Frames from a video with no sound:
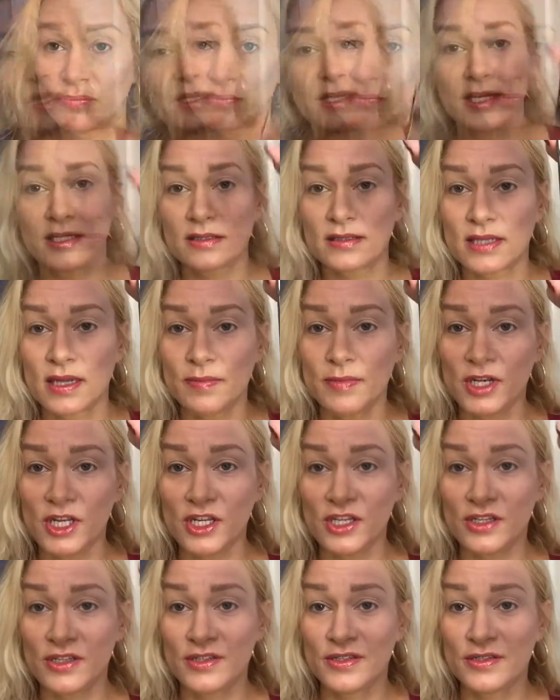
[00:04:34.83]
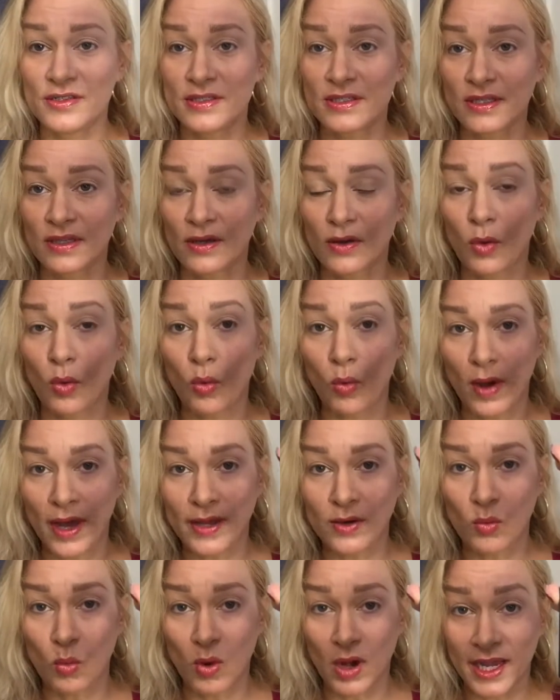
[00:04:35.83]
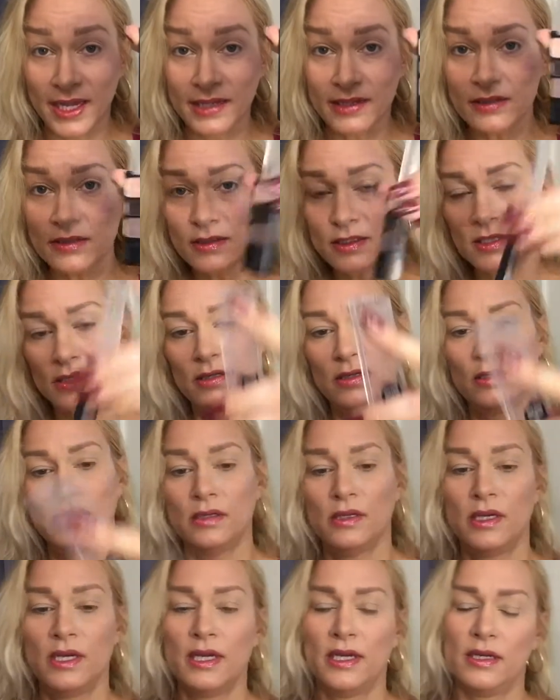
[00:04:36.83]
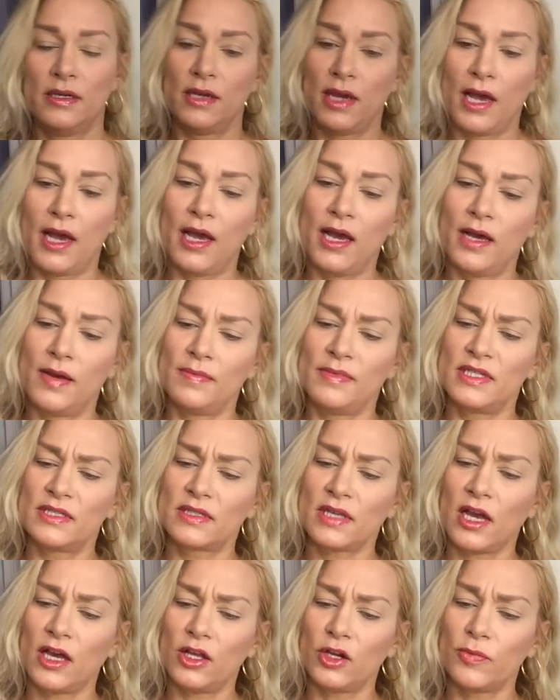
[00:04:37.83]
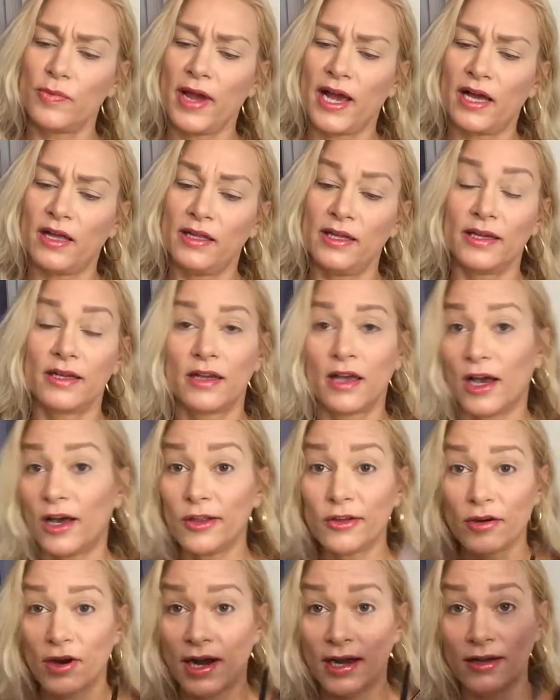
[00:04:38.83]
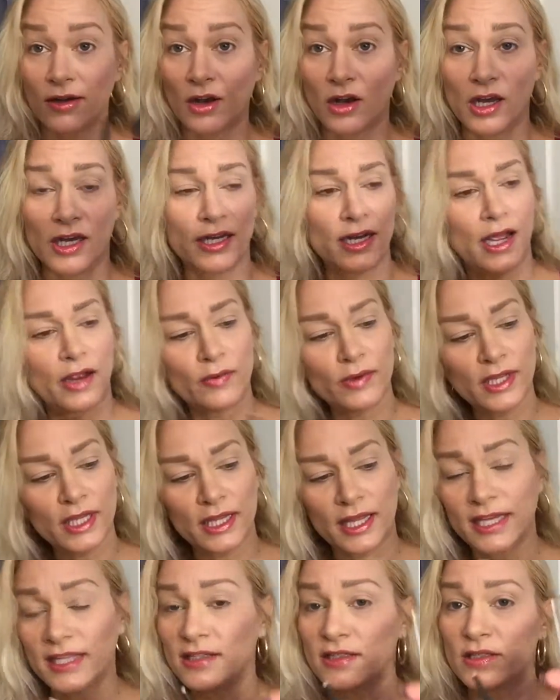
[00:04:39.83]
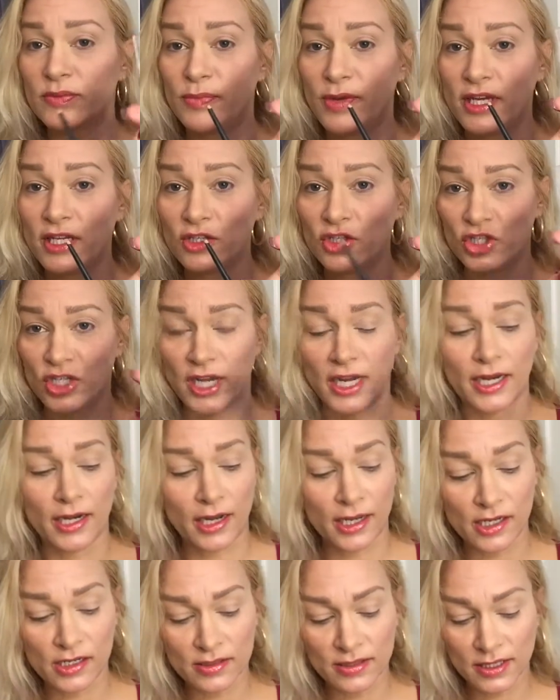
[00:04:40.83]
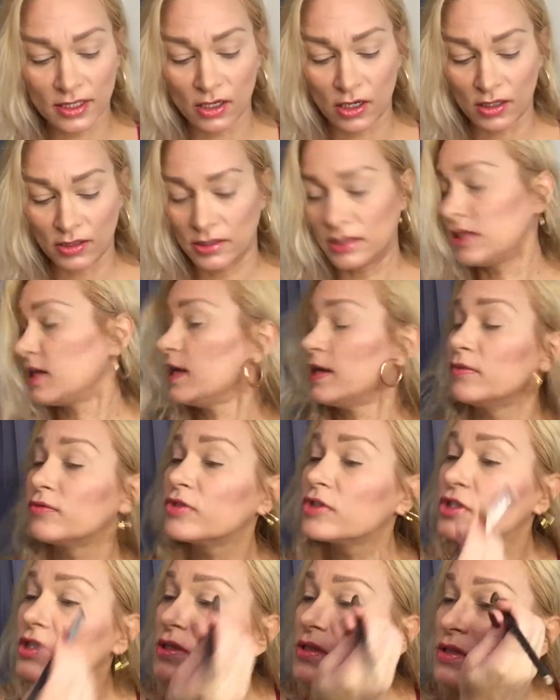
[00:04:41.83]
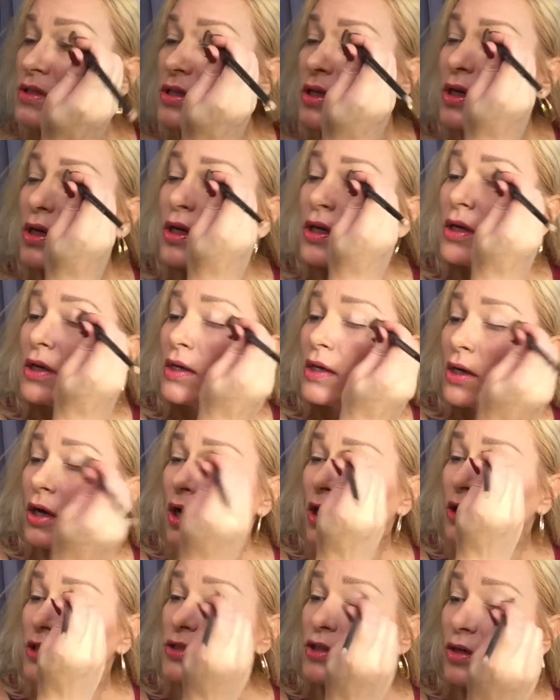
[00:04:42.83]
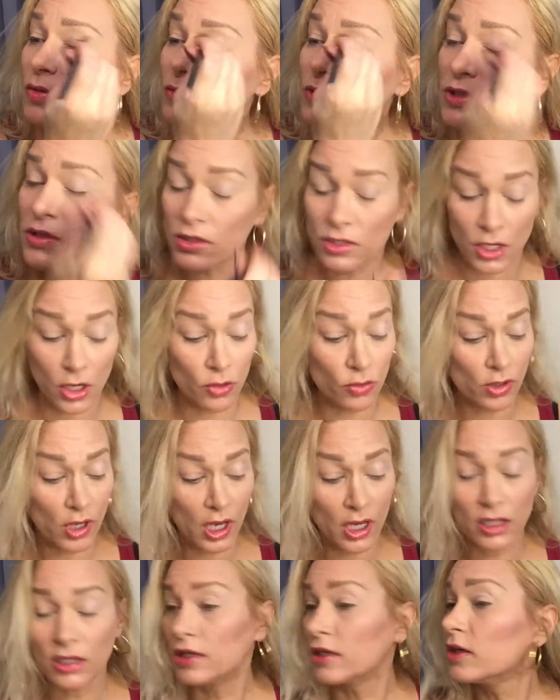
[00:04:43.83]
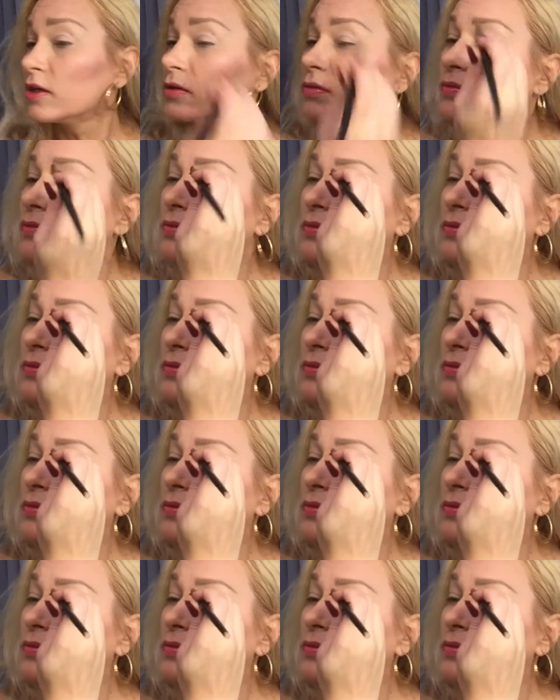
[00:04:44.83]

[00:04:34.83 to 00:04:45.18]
Next, I'm gonna use Wet n Wild. This color palette and color icon. I really like this peach shade. I use it all the time for just, it's almost no color.